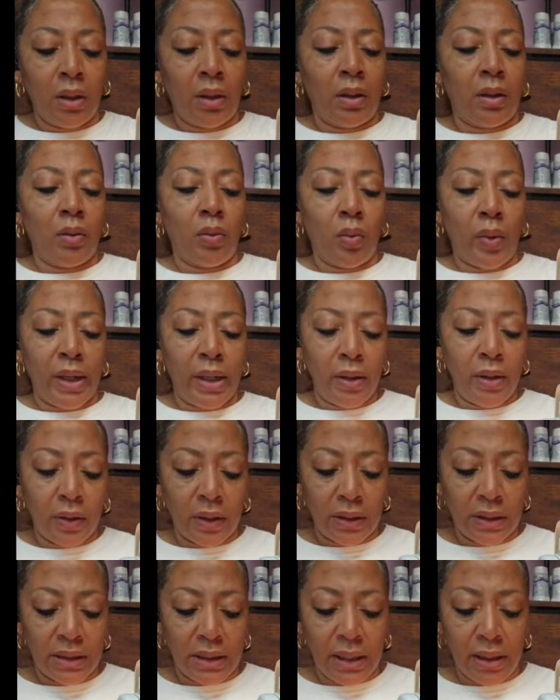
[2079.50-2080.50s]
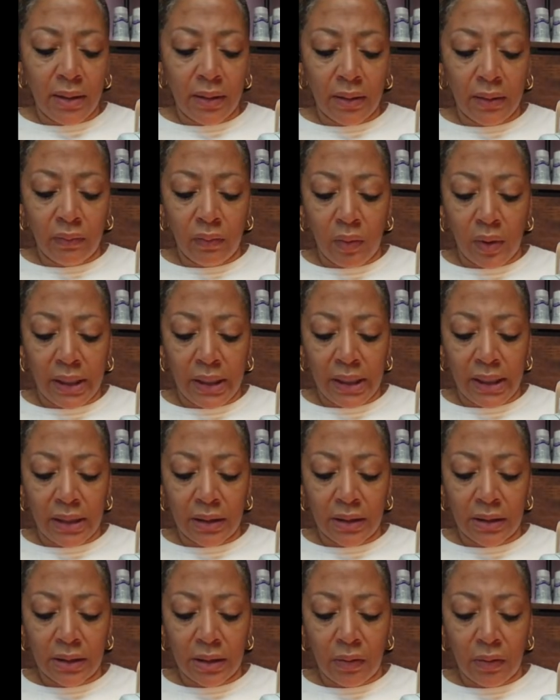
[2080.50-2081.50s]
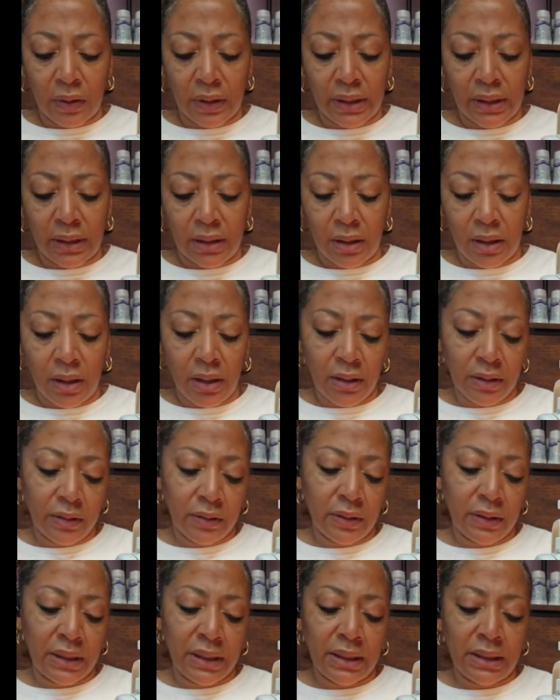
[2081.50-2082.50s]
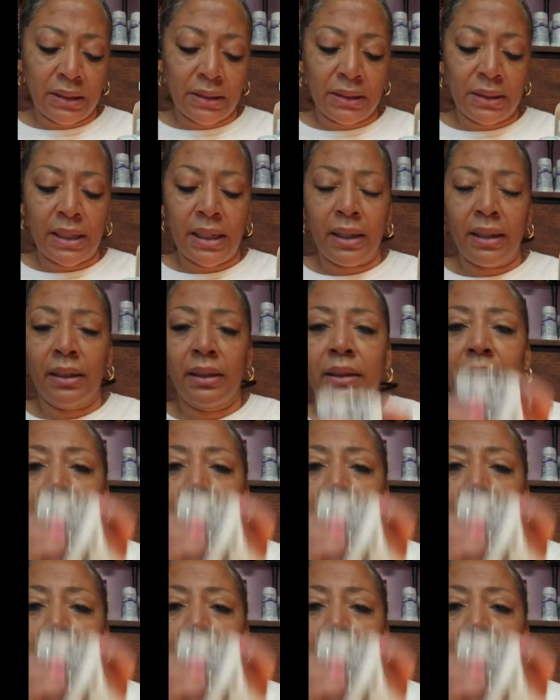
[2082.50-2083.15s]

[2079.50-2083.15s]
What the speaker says: The way you can tell if one end is longer than the other is that